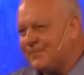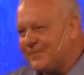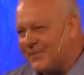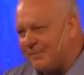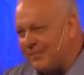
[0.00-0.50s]

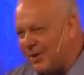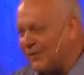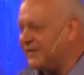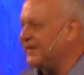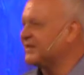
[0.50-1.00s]
the
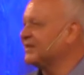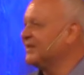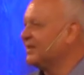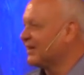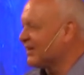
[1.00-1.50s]
perfect
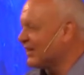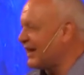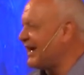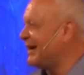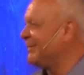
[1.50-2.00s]

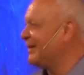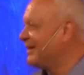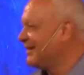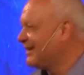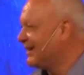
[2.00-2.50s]
Lamb
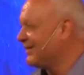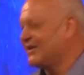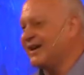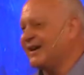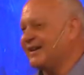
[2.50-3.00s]
of
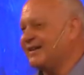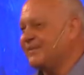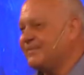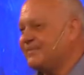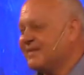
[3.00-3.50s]
God.
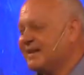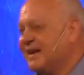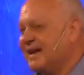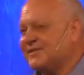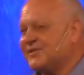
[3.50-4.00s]

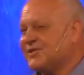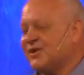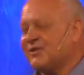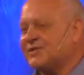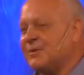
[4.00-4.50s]
As a
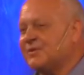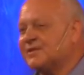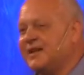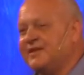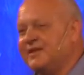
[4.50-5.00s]
church, I would
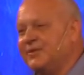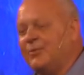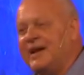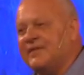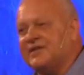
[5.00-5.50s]
say to you,
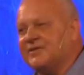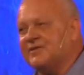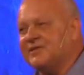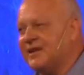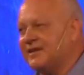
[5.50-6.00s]
we have to
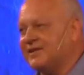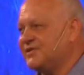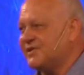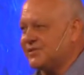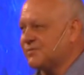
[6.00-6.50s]
understand that
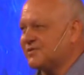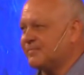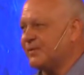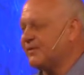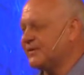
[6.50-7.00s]
Jesus was the
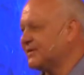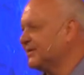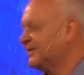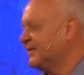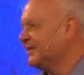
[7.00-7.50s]
perfect.
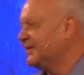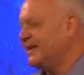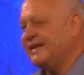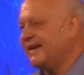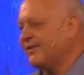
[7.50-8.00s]
He
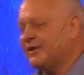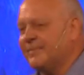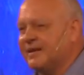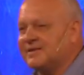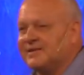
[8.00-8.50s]
never
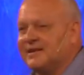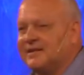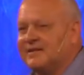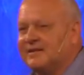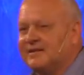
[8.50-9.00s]
committed sin.
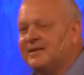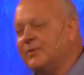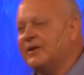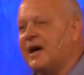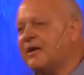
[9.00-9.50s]
And
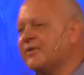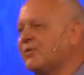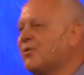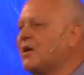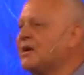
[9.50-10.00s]
we died on the
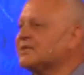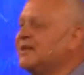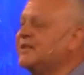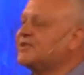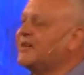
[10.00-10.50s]
cross,
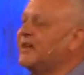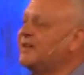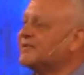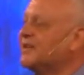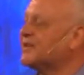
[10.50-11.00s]
he shed
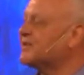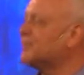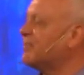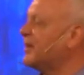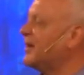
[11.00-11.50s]
his
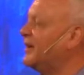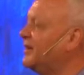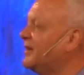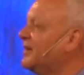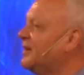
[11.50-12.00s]
innocent blood
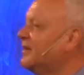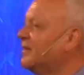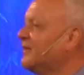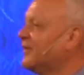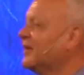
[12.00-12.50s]

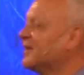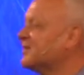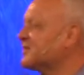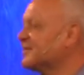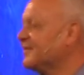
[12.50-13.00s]
for
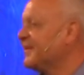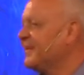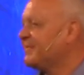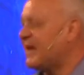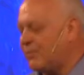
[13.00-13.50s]
us.
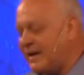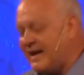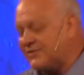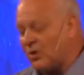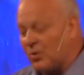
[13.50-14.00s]
And we
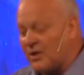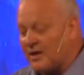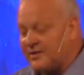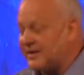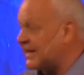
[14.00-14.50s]
have to hold
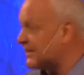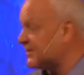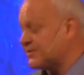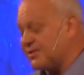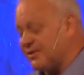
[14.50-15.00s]
on to that as a
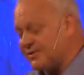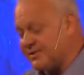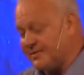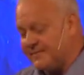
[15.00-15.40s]
church.